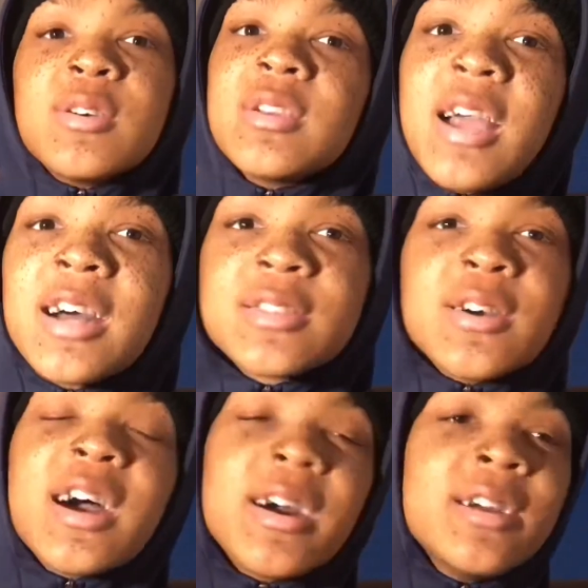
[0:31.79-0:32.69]
Y'all know
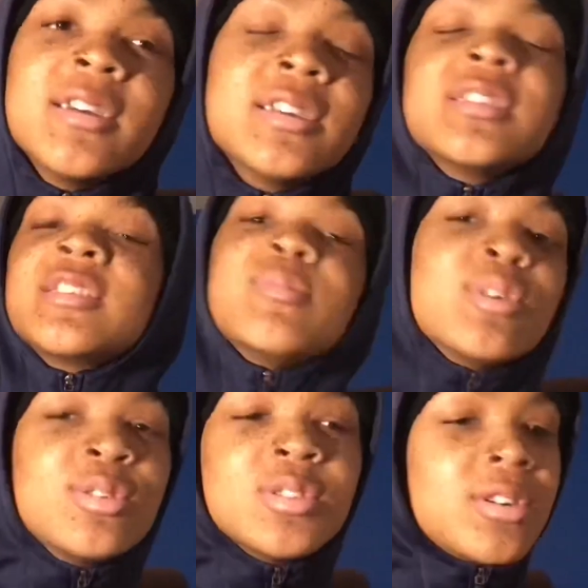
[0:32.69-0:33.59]
how, come on,
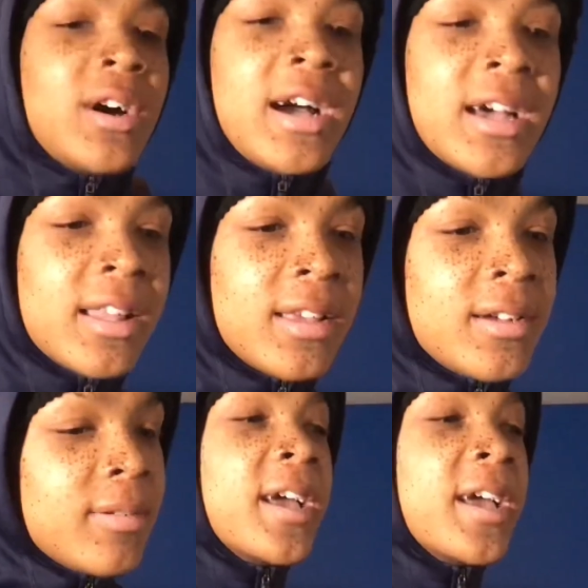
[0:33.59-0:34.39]
you know how it is.